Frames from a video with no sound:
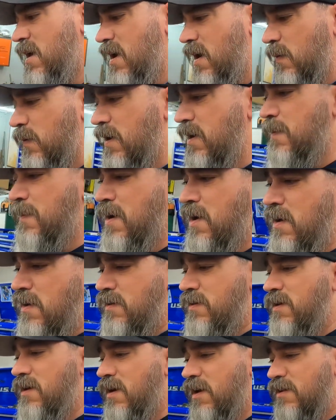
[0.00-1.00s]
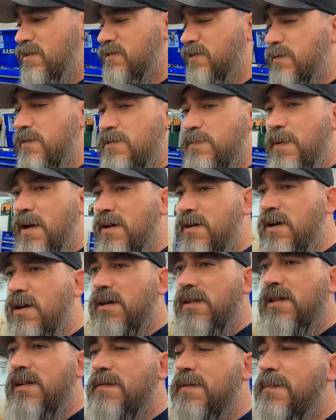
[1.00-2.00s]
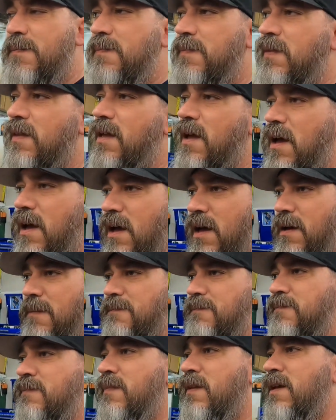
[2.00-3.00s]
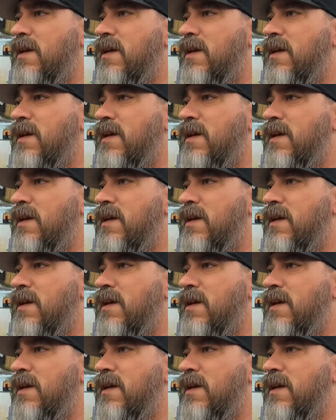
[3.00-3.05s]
I read them all. I usually respond to all of them.